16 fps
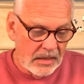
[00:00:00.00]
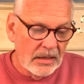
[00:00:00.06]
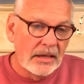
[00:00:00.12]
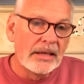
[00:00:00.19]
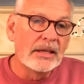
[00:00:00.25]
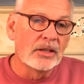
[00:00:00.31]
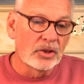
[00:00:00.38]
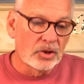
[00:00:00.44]

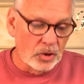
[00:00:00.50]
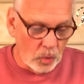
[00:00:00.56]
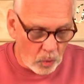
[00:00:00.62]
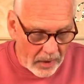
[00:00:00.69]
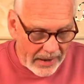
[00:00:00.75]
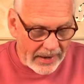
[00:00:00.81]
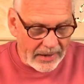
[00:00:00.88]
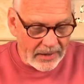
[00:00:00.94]
He is the
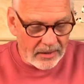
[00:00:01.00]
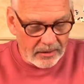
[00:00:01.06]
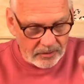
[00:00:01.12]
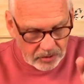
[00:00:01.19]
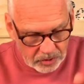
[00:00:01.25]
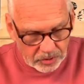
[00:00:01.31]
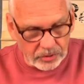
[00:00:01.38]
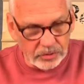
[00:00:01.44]
way,
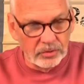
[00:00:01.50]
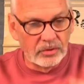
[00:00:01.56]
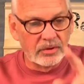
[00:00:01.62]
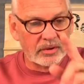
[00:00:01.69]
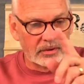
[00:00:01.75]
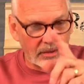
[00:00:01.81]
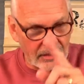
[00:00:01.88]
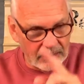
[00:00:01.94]
the
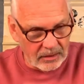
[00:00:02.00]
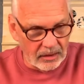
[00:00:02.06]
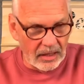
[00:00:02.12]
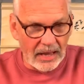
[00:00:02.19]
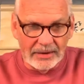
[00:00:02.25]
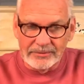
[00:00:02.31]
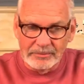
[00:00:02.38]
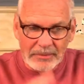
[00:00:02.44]
truth, and the
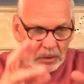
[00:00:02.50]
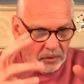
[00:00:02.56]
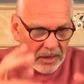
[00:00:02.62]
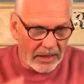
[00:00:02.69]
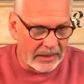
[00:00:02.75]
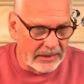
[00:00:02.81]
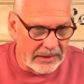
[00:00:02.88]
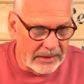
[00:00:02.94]
life. Man, we're
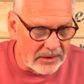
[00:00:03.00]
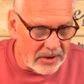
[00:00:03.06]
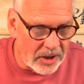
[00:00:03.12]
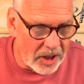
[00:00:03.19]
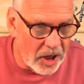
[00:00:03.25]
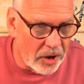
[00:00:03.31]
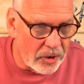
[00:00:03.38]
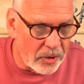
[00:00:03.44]
not going to get to
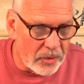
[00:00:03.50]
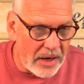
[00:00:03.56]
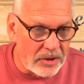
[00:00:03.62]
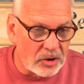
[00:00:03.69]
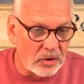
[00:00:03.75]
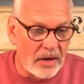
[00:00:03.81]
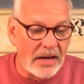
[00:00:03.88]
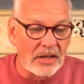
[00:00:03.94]
the other
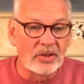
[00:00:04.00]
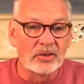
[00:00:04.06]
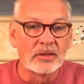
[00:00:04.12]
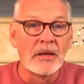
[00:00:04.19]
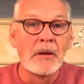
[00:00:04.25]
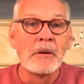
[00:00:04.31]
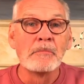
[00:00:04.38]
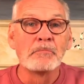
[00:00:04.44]

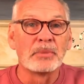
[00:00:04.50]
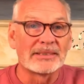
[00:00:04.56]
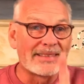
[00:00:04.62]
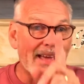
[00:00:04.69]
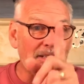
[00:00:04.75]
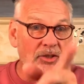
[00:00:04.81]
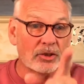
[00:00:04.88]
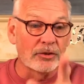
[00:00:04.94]
resurrection, but
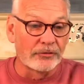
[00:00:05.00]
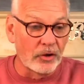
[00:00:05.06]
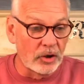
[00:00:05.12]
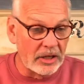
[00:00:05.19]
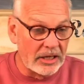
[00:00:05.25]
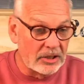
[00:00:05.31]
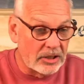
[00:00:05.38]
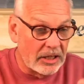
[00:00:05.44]
that's the
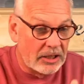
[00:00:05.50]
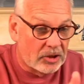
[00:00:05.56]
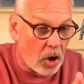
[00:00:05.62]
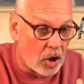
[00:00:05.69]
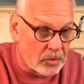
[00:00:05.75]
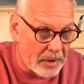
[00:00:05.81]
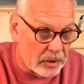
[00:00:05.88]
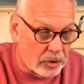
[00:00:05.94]
first. He
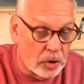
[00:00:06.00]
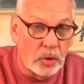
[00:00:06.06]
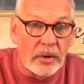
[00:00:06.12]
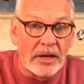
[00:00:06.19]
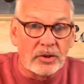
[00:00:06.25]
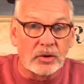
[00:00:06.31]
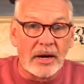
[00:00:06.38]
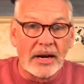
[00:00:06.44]
talks about two
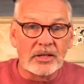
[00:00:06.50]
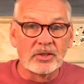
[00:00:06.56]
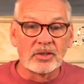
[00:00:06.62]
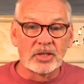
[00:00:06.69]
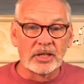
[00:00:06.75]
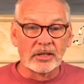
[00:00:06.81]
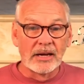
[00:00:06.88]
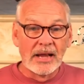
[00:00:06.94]

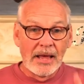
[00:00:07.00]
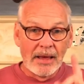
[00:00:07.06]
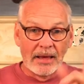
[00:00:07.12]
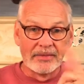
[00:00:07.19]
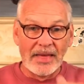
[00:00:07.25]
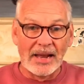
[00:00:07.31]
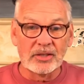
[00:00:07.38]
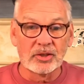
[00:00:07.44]
resurrections here,
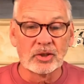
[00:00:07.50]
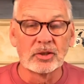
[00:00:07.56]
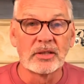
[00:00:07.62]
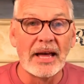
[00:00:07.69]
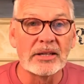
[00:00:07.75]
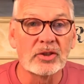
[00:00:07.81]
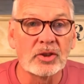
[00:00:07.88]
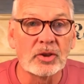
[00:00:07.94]
and that's
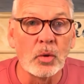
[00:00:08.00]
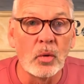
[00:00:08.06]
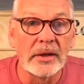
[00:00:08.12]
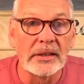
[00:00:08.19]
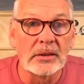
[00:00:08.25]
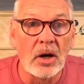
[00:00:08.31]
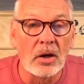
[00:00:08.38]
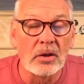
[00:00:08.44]
the one
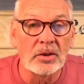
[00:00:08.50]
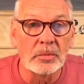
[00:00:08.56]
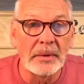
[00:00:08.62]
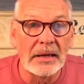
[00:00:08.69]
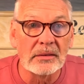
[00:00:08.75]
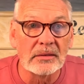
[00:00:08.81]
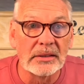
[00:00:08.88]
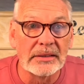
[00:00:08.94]
he talks
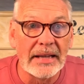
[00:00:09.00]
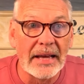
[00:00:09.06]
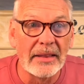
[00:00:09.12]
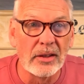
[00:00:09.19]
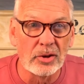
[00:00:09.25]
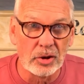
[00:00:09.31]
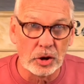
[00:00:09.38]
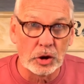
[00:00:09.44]
about today.
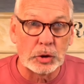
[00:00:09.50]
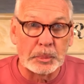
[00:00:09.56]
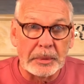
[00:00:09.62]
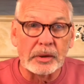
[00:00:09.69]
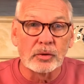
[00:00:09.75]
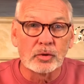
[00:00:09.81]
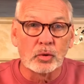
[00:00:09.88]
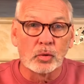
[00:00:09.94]
There's a
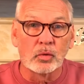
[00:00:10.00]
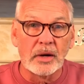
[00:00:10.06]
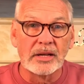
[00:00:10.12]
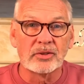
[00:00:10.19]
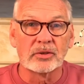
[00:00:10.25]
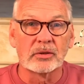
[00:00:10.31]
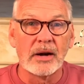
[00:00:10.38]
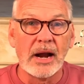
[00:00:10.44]
spiritual
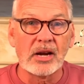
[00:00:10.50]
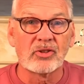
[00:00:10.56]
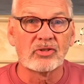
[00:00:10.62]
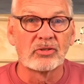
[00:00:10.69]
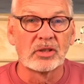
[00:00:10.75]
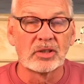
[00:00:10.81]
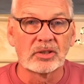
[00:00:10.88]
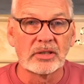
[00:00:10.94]

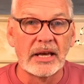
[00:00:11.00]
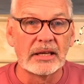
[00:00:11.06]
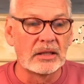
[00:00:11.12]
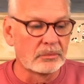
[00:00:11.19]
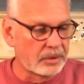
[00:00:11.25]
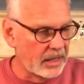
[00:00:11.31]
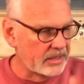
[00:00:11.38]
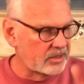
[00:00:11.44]
resurrection that's
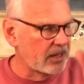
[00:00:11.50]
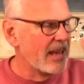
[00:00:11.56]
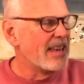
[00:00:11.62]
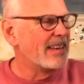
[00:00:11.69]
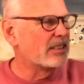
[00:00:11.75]
taking place.